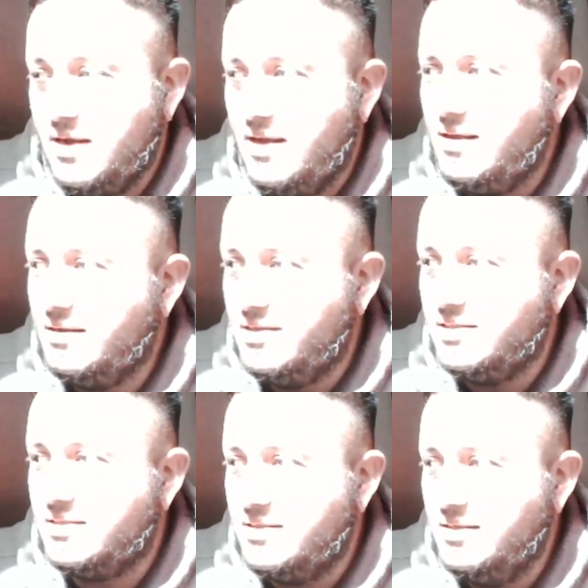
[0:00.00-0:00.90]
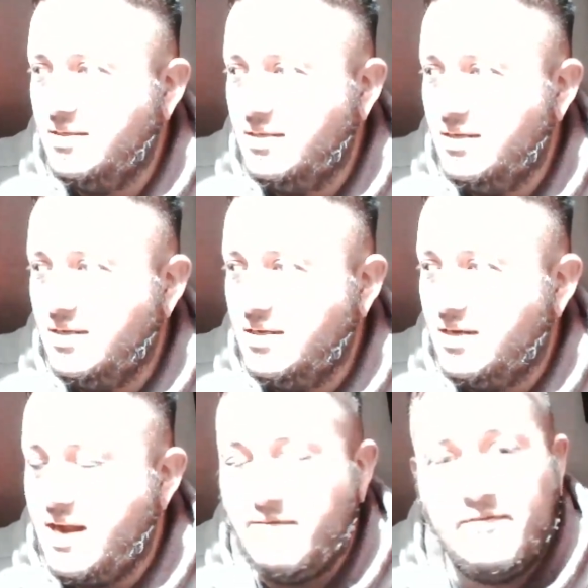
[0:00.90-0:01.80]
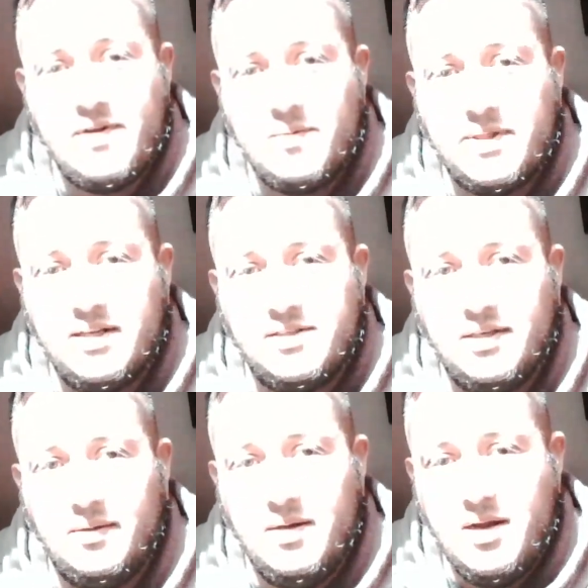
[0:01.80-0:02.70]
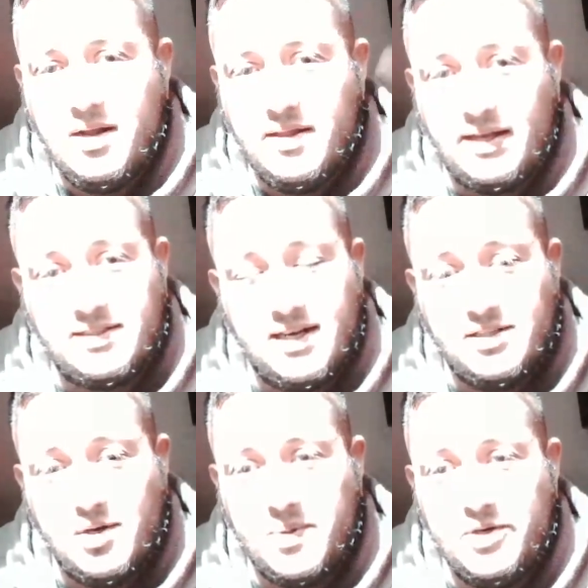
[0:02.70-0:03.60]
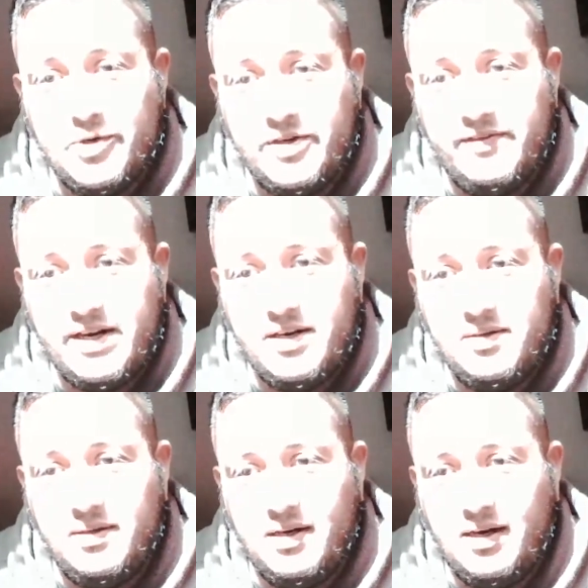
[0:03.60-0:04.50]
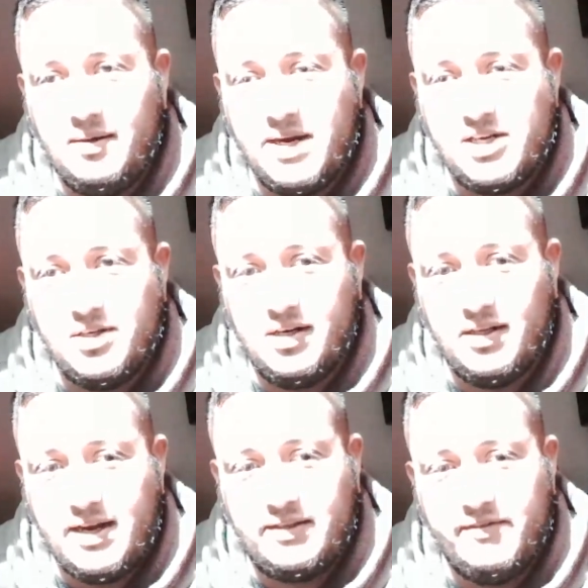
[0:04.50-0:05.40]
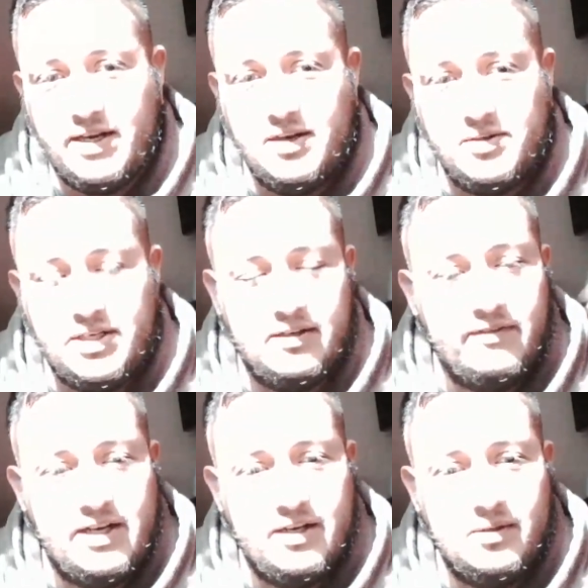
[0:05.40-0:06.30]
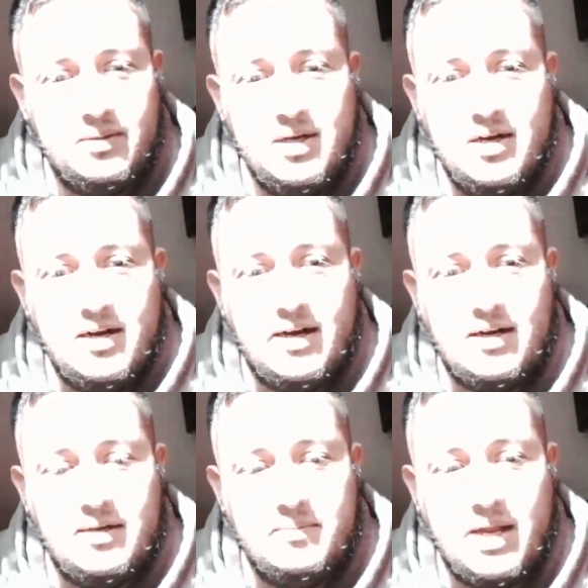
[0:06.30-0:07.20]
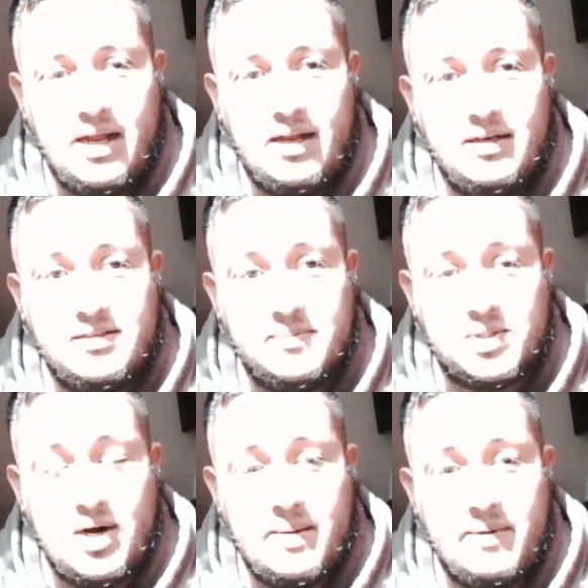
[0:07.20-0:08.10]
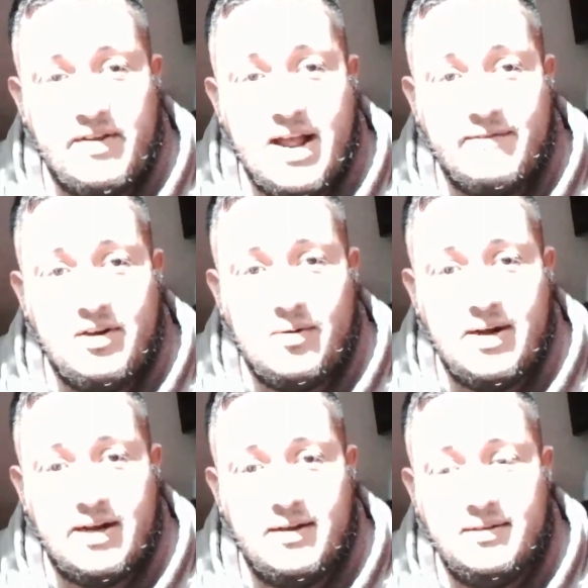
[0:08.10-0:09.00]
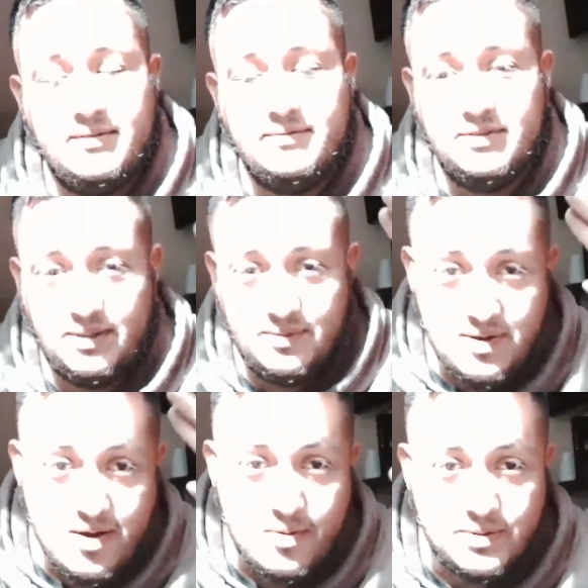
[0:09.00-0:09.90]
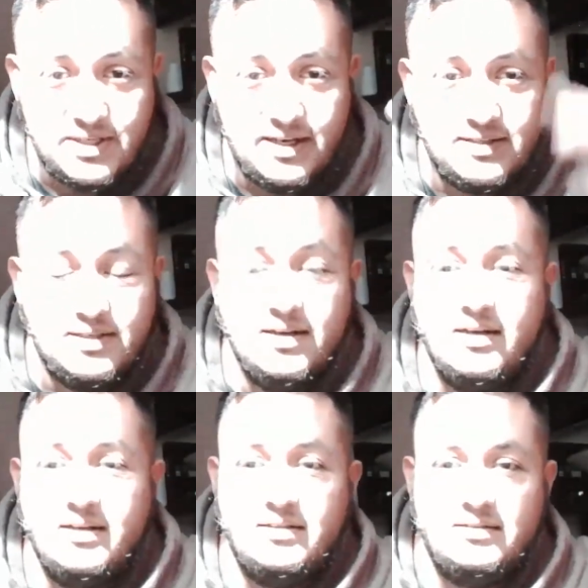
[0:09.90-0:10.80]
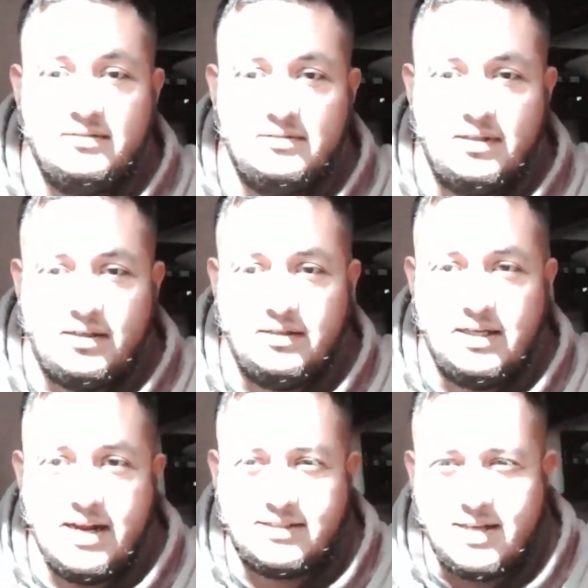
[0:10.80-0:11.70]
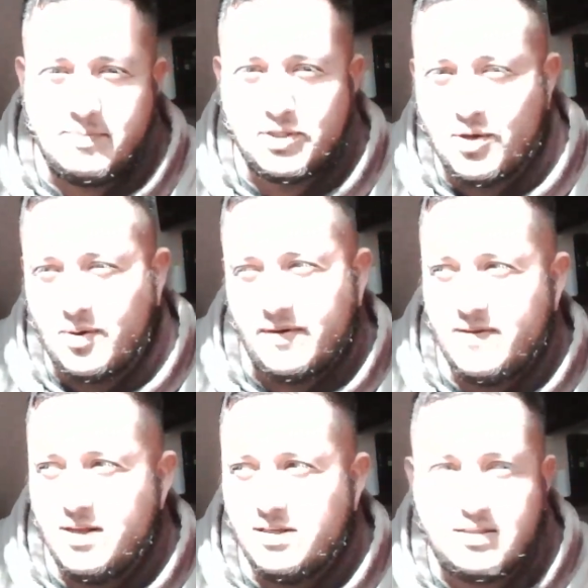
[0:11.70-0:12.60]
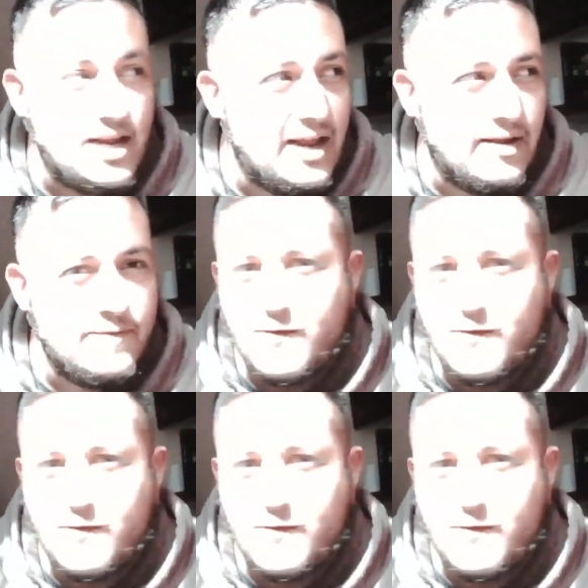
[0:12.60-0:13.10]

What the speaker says: Yeah, just having fun with it. So thanks, guys. Hope you enjoy the video. Make sure to like the video, share the video, and subscribe if you haven't already. So we'll see you guys on the next episode of Sam